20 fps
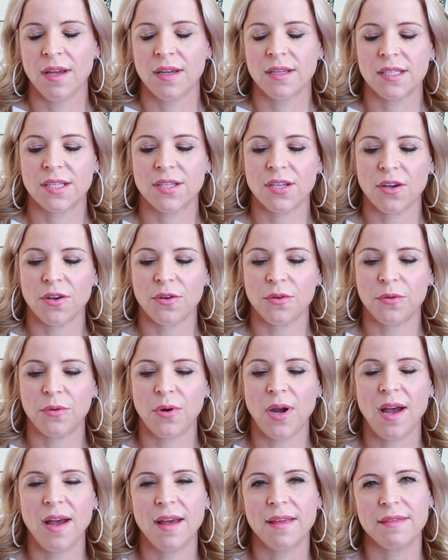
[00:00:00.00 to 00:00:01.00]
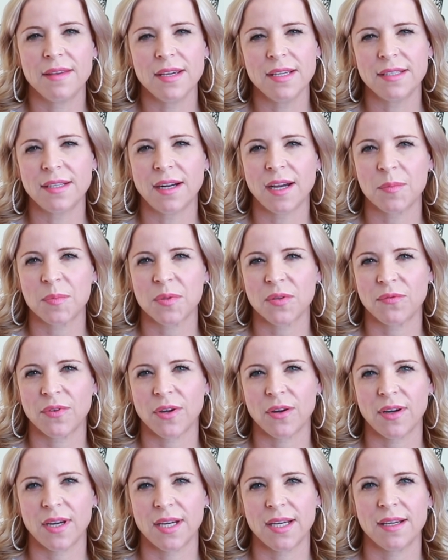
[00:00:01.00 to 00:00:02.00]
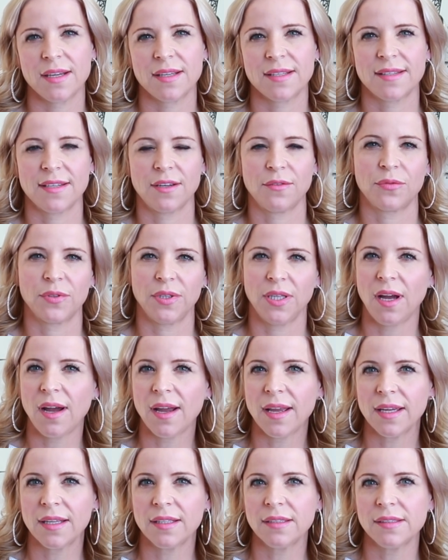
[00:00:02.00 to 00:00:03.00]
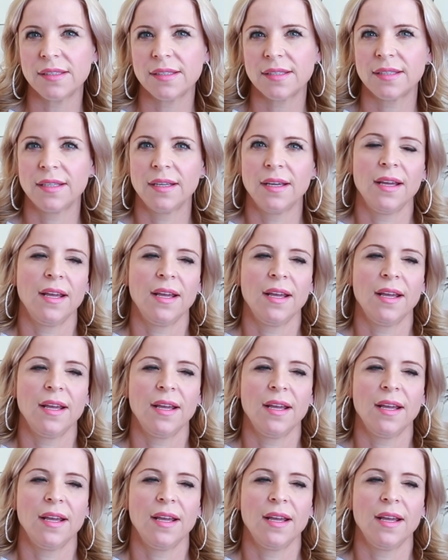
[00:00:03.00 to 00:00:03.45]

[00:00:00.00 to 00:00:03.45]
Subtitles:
So these types are very self-reliant,